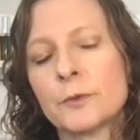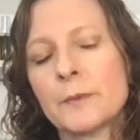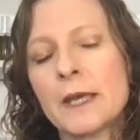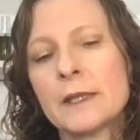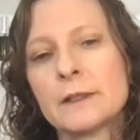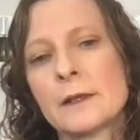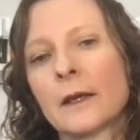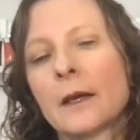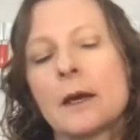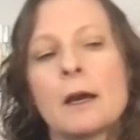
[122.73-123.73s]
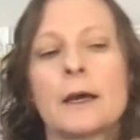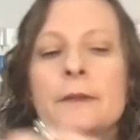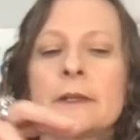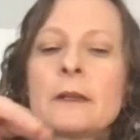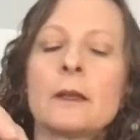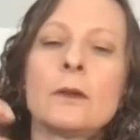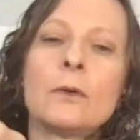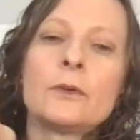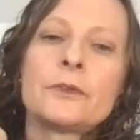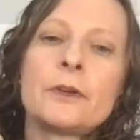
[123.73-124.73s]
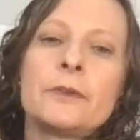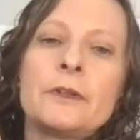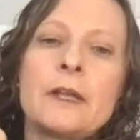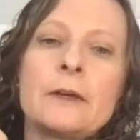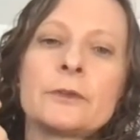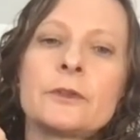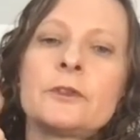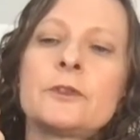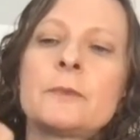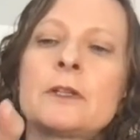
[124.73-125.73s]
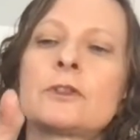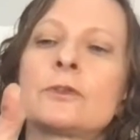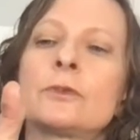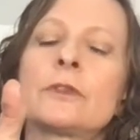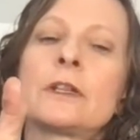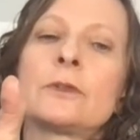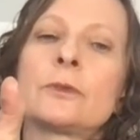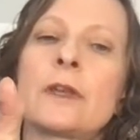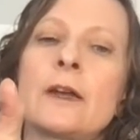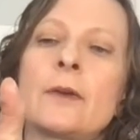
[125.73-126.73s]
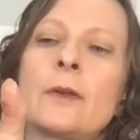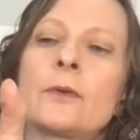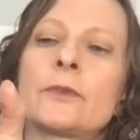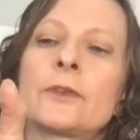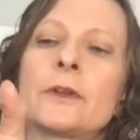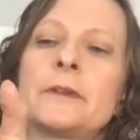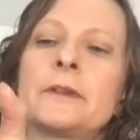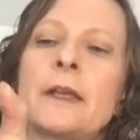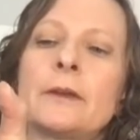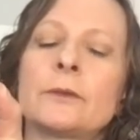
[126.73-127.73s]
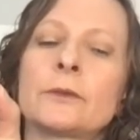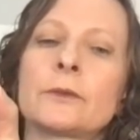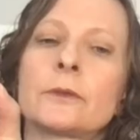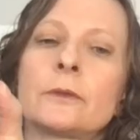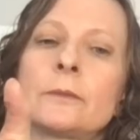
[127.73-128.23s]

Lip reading: for men, and then alongside the nails. So just make sure that you're there alongside the nails.